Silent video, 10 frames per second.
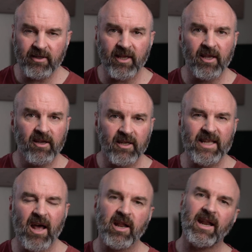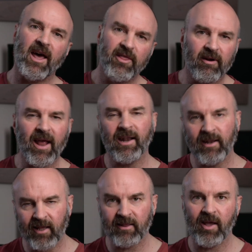They can cut down on other
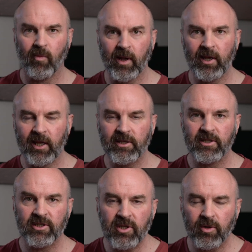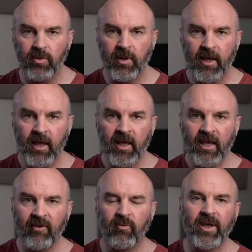editing that we need to do
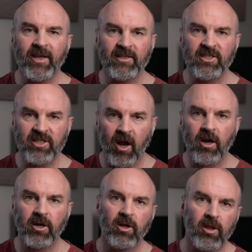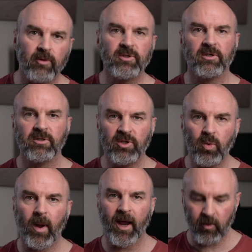if we can start closer to
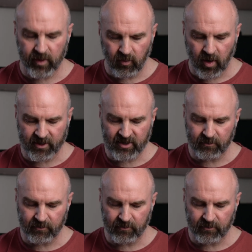where we want to